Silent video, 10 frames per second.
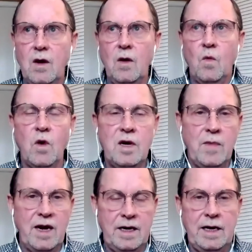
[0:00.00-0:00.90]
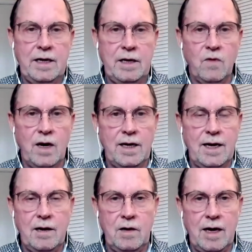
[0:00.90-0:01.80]
what am I needing right
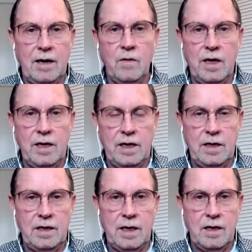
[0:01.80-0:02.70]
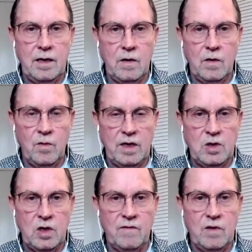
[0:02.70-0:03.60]
now and how do I need to take care of
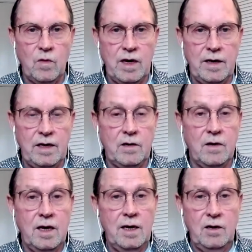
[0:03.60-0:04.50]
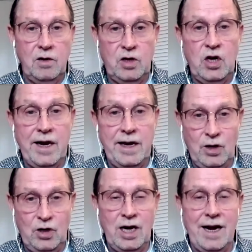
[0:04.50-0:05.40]
myself? Do I need to
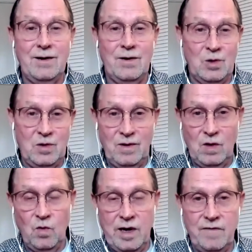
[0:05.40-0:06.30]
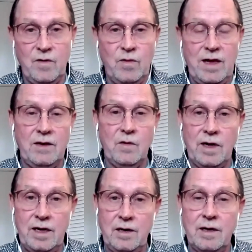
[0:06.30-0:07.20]
change channels away from that? Do I
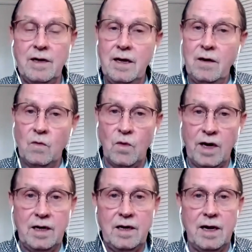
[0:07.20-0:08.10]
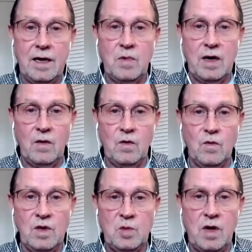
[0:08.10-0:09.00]
need to recognize my own
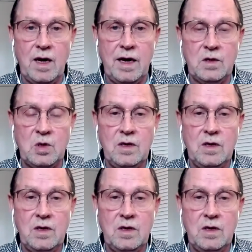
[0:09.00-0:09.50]
response,